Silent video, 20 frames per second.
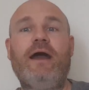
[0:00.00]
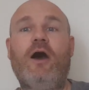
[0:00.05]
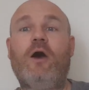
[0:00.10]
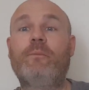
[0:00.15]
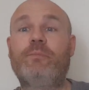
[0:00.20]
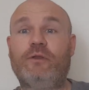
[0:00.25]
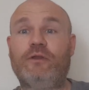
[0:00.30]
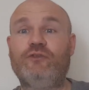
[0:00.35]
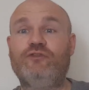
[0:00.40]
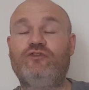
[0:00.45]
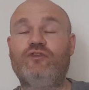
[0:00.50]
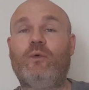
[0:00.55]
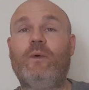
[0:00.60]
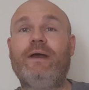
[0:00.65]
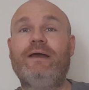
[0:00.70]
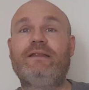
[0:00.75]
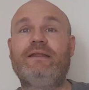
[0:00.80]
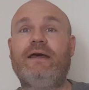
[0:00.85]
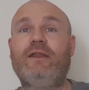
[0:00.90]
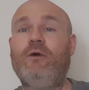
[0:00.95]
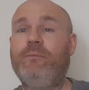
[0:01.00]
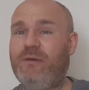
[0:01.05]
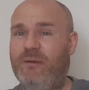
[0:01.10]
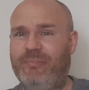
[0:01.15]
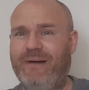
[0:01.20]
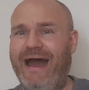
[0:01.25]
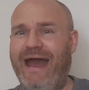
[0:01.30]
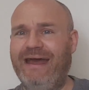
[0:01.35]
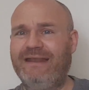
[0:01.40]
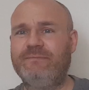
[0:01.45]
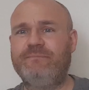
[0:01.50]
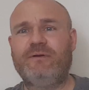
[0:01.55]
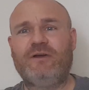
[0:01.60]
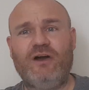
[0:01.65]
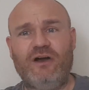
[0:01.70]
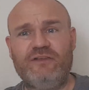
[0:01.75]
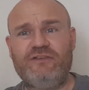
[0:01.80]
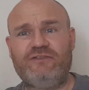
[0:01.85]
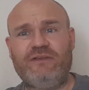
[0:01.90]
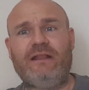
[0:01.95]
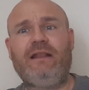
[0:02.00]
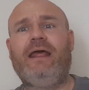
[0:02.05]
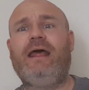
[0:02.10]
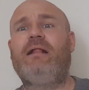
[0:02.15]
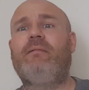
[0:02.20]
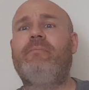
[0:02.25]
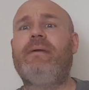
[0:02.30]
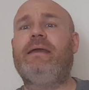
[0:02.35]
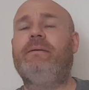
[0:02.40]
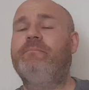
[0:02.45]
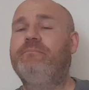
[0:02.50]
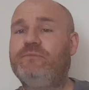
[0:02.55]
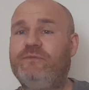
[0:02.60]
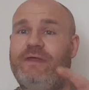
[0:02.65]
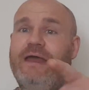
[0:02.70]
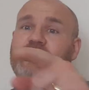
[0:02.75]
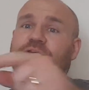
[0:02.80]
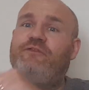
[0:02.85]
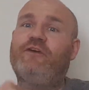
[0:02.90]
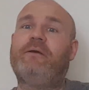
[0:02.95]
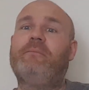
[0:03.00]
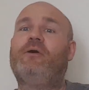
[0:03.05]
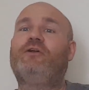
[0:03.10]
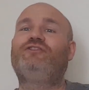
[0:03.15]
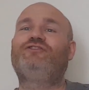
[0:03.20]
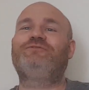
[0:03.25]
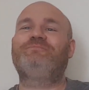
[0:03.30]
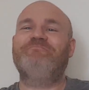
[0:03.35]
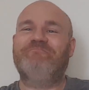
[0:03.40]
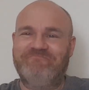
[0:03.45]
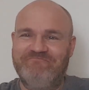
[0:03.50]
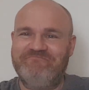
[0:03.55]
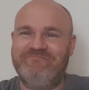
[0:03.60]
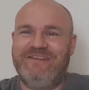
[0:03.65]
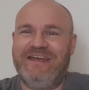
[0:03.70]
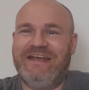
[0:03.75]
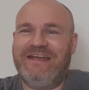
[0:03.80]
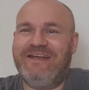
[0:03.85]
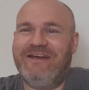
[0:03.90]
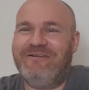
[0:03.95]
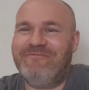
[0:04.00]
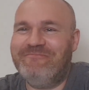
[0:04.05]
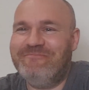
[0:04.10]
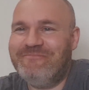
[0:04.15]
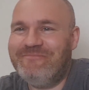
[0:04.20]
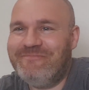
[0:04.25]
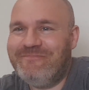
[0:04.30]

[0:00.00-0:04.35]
hope you'll enjoy it, I hope you'll buy it because it'll help me. Thanks very much. Take care.